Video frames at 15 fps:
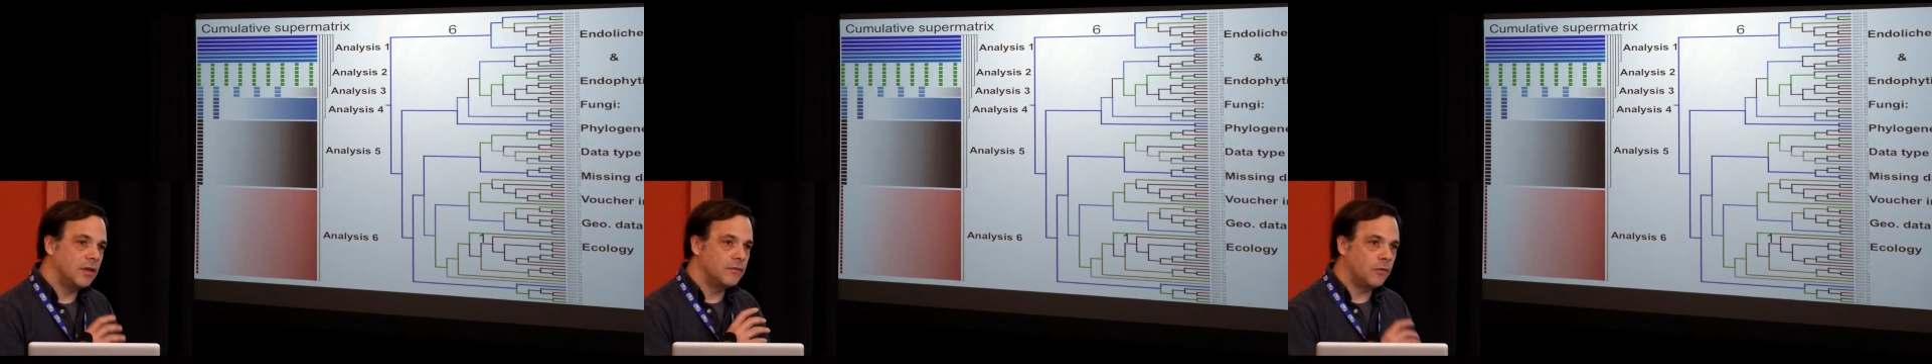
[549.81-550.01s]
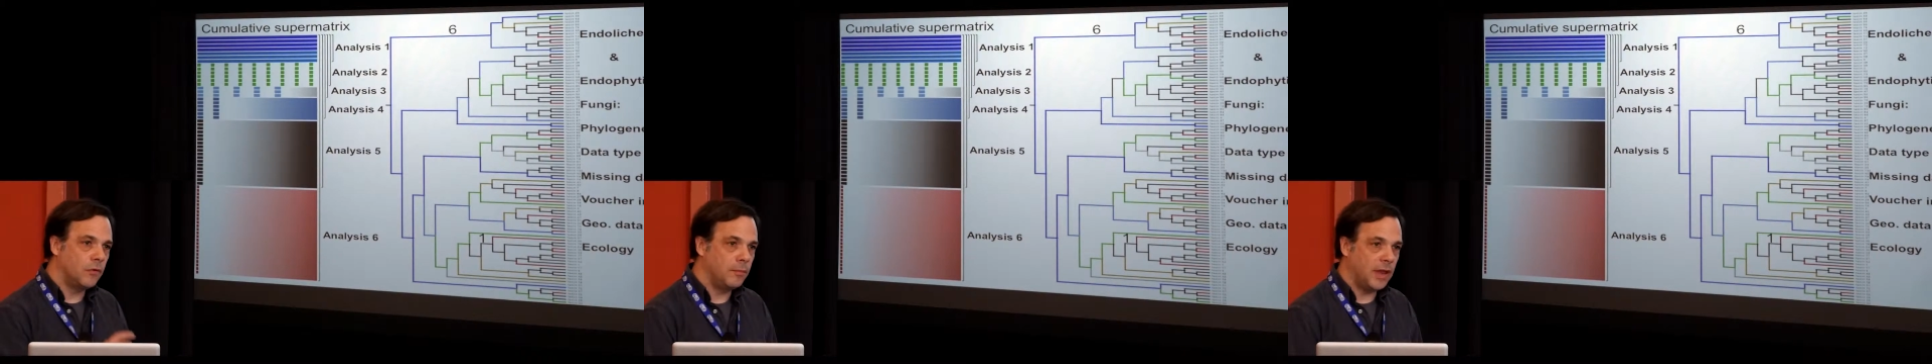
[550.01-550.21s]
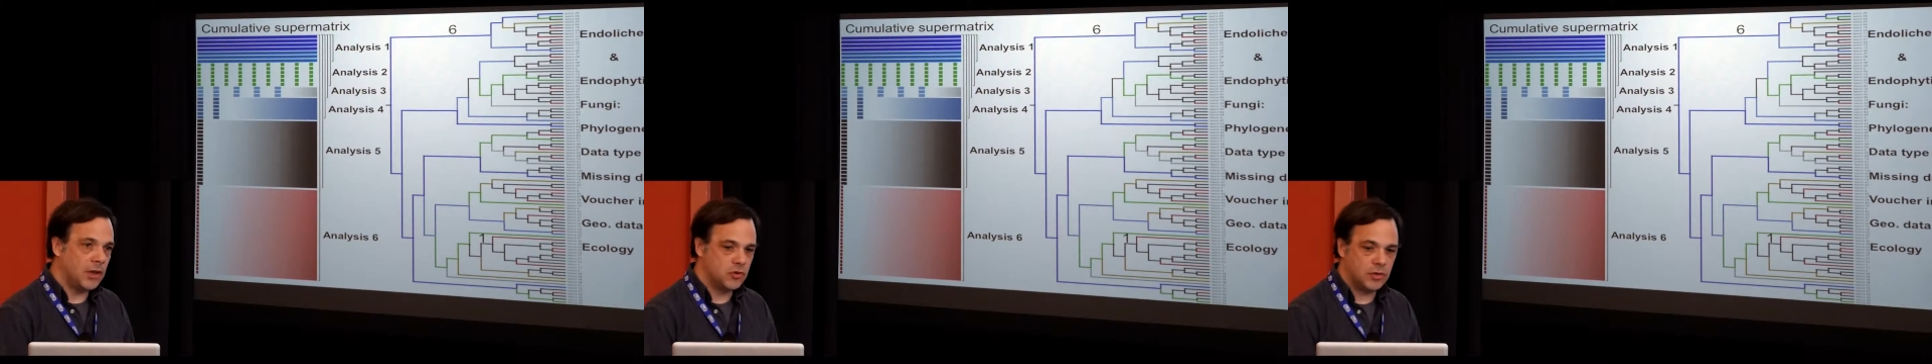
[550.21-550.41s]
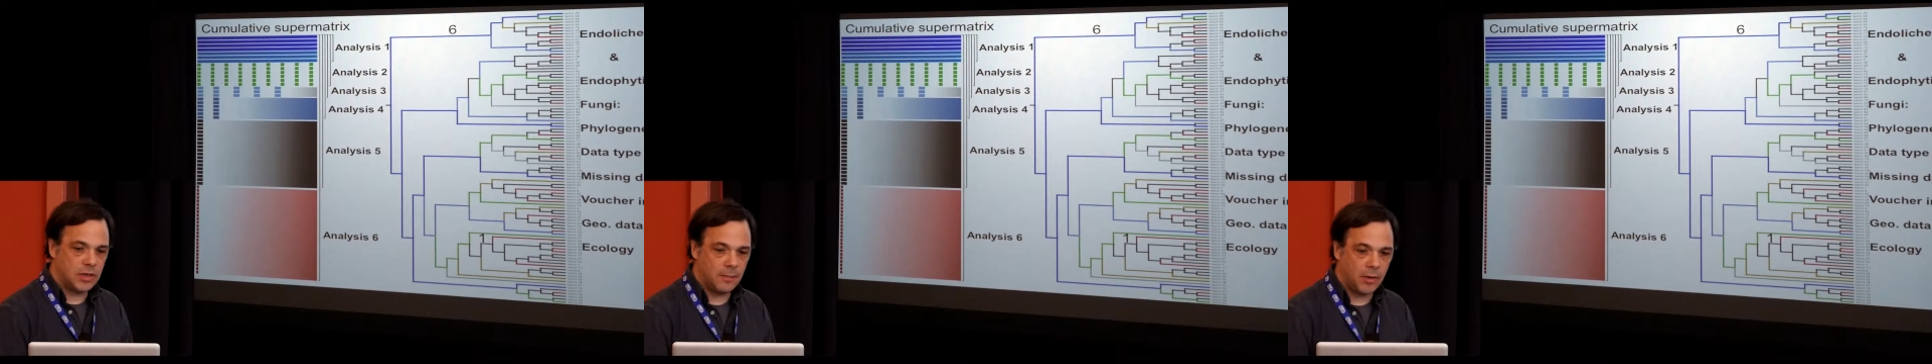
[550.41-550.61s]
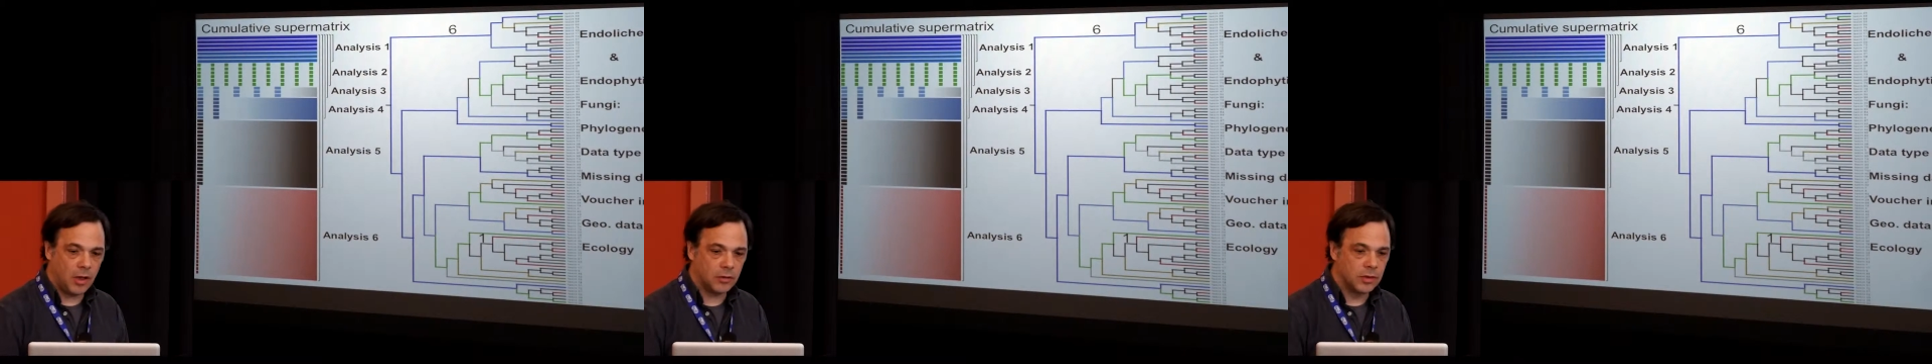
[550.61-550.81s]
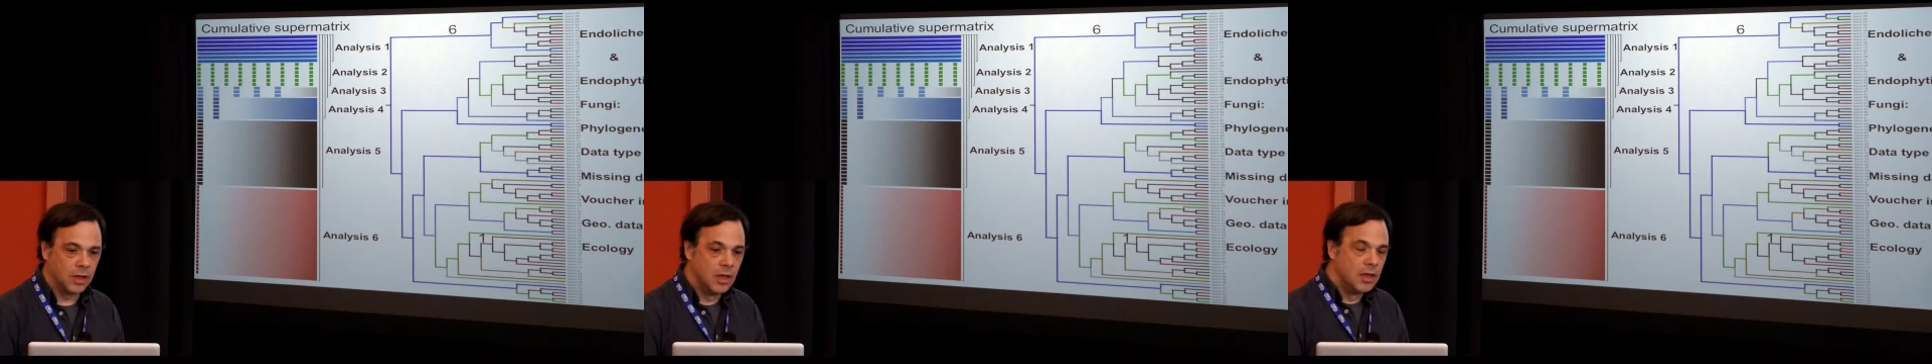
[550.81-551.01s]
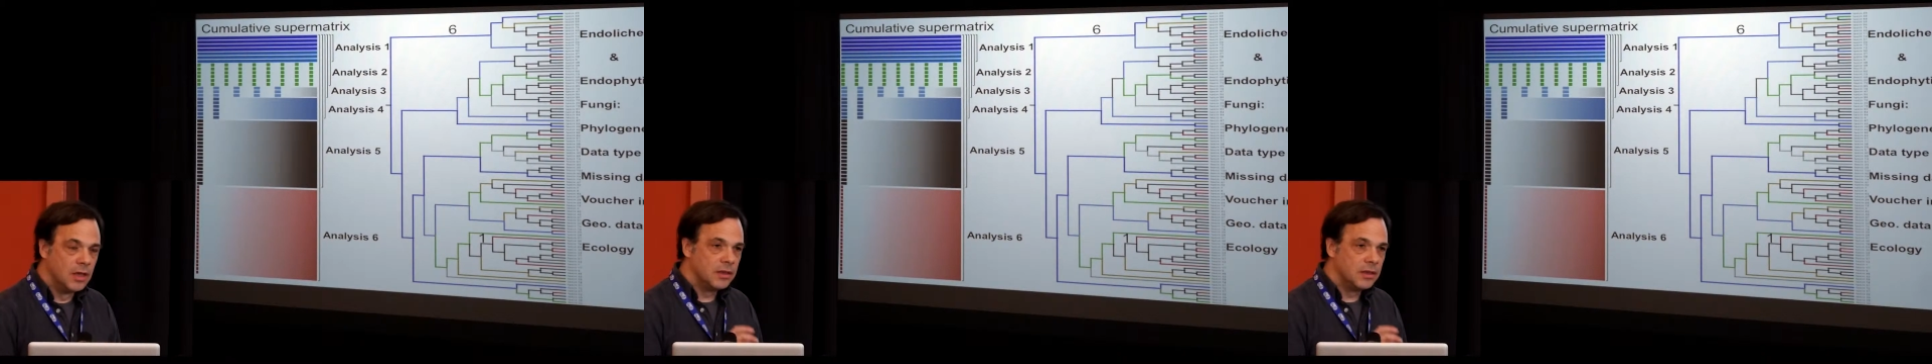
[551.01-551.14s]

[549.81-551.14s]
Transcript: information about